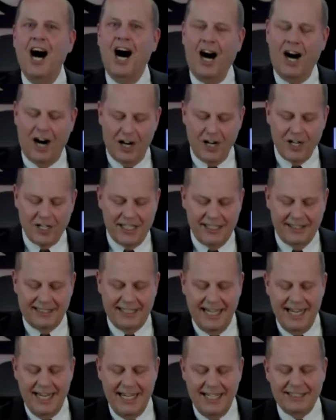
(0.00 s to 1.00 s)
heart
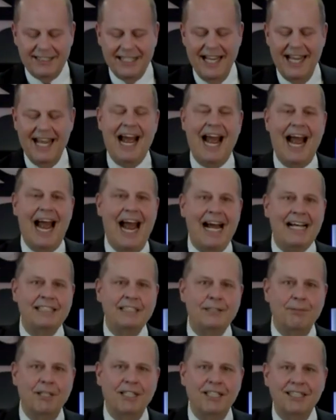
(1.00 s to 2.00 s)
disease,
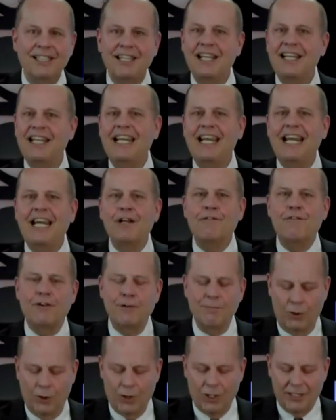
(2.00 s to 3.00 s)
asthma,
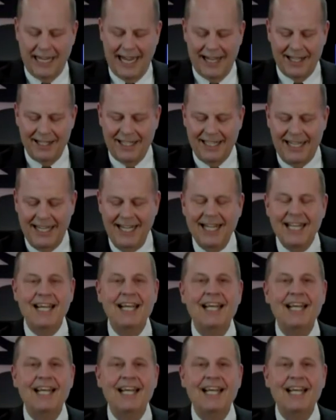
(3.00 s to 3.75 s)
infant mortality,